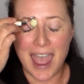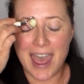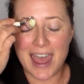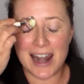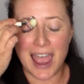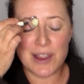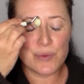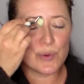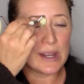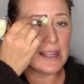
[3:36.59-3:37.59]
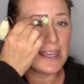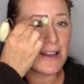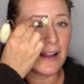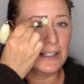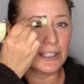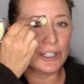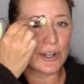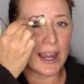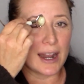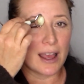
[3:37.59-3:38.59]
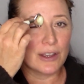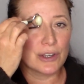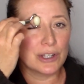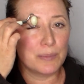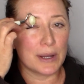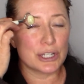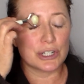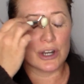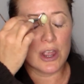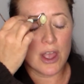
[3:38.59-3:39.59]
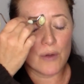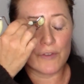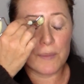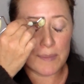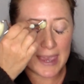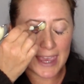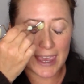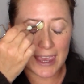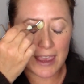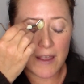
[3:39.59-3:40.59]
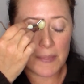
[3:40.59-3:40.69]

And I really concentrate a good pressure for me